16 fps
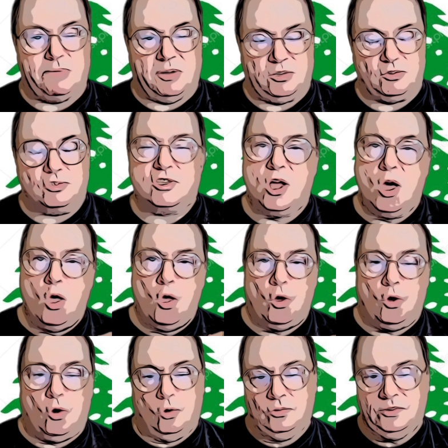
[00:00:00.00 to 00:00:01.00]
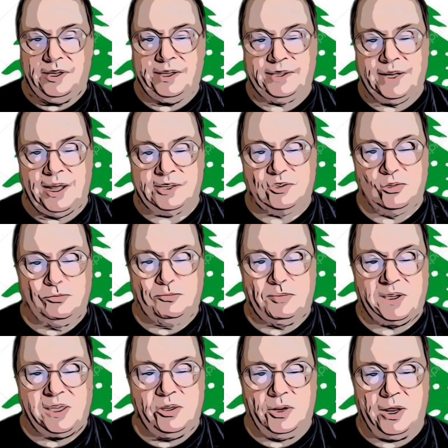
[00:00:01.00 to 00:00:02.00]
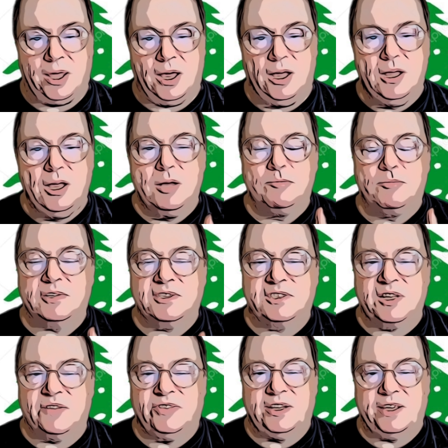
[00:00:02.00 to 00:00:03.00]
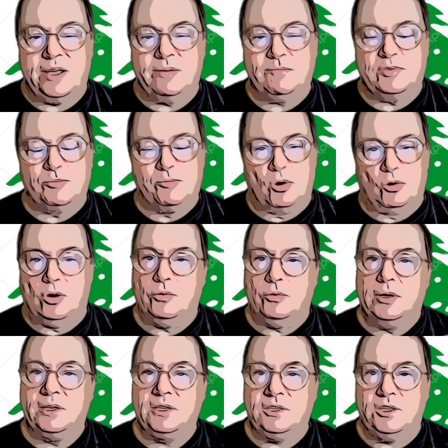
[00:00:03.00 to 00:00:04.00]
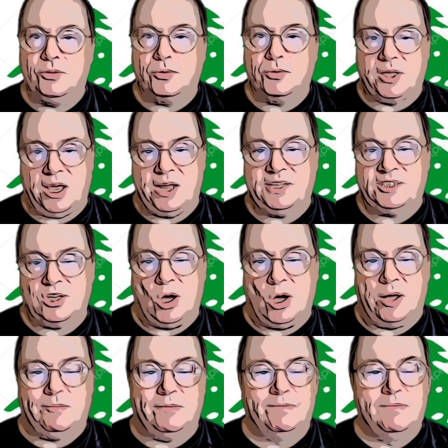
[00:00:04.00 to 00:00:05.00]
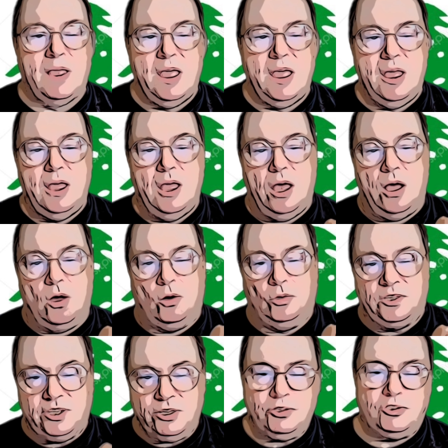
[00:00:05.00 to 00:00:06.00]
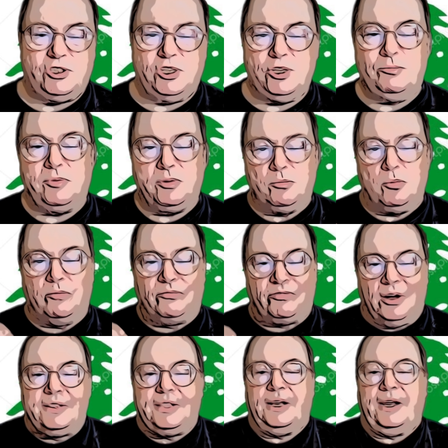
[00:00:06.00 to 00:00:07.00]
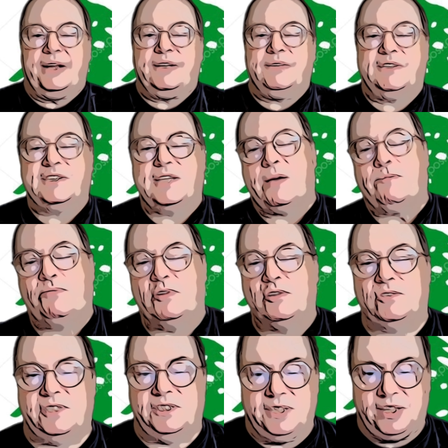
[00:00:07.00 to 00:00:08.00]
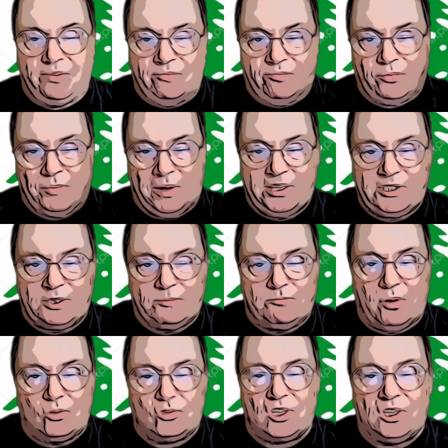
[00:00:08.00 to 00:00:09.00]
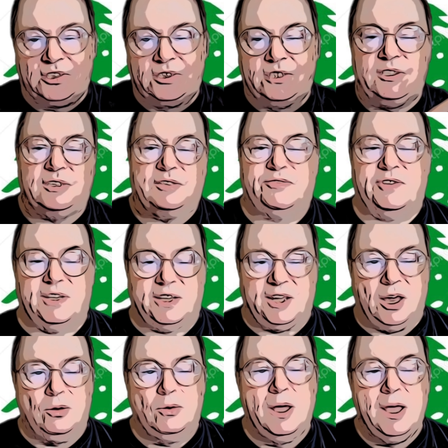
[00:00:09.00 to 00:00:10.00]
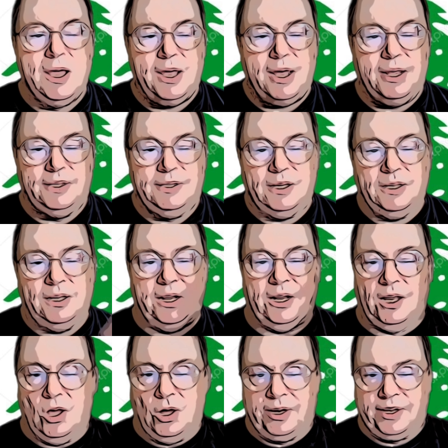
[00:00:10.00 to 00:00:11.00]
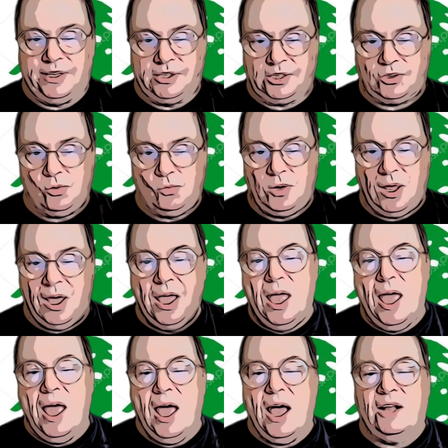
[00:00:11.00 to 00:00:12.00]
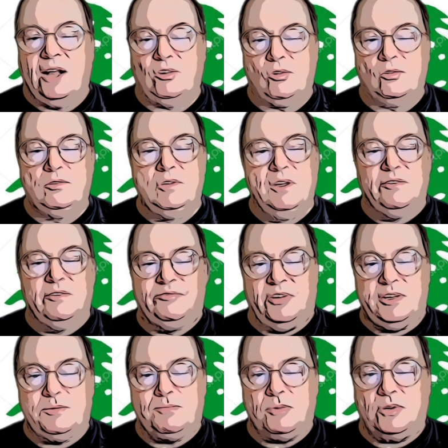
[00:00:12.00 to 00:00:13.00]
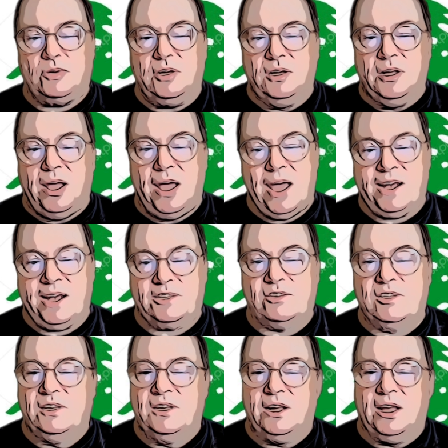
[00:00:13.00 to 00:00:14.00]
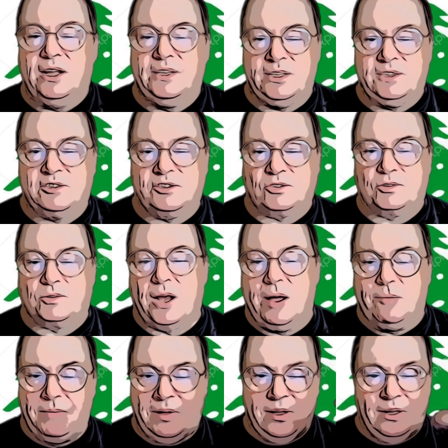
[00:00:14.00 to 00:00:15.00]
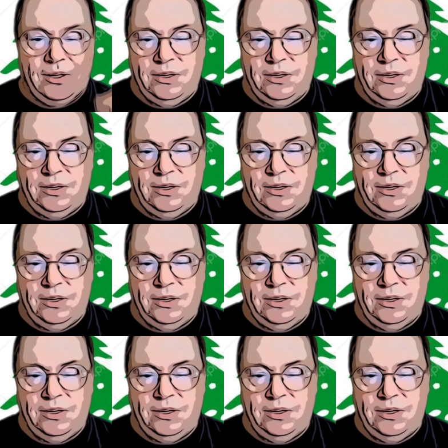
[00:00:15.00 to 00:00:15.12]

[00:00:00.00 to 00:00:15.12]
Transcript: post on Nik Nak's Old Peculiar by 7am tomorrow, UK time. On YouTube, you will find a link to that post in the information box under this video, in the little eye in the corner, and on Facebook, X, and Instagram